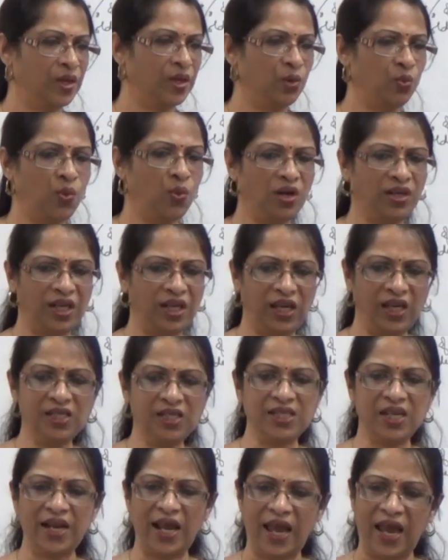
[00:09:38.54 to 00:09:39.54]
What
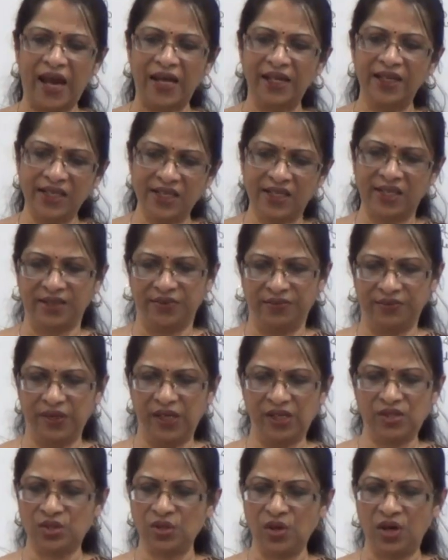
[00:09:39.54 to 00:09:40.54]
is an additive?
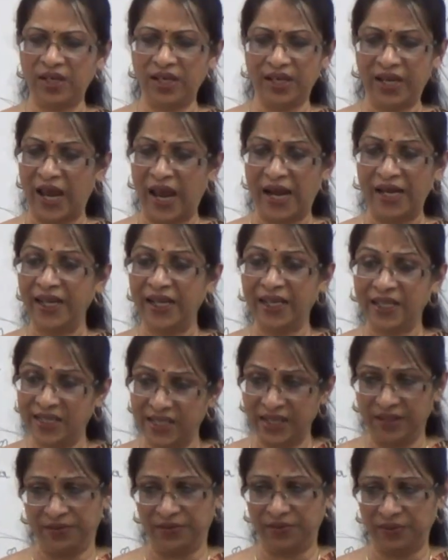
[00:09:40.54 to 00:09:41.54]
It's not an
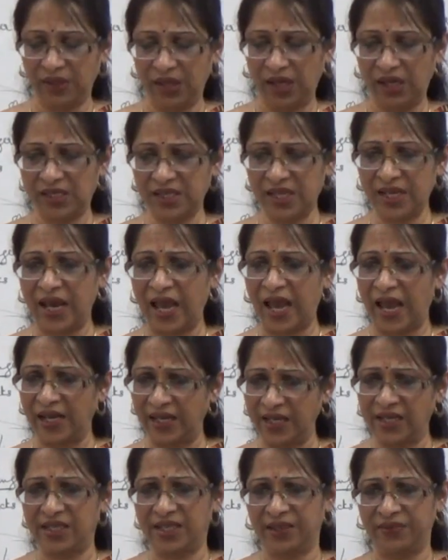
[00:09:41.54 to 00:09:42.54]
addictive, it's an
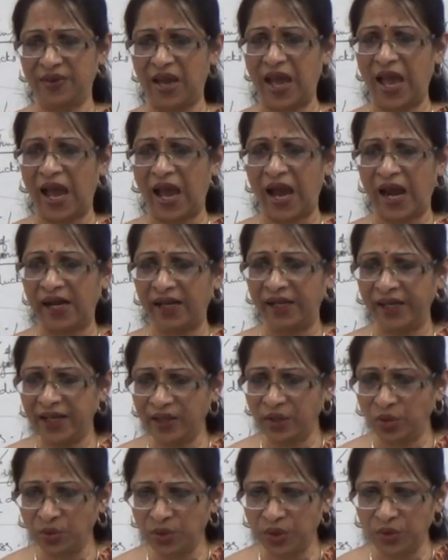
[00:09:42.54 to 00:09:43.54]
additive
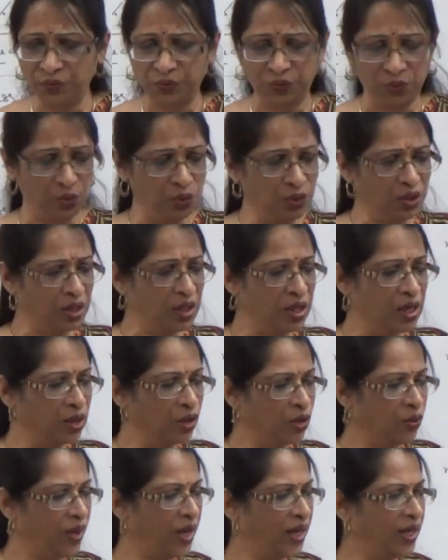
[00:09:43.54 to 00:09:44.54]
added to the food
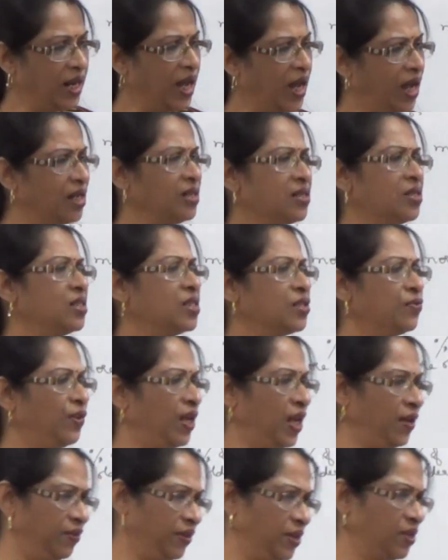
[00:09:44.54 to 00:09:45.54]
to enhance its
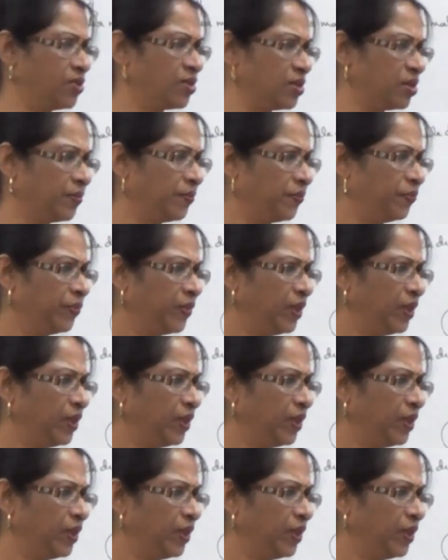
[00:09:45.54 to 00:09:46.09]
flavors.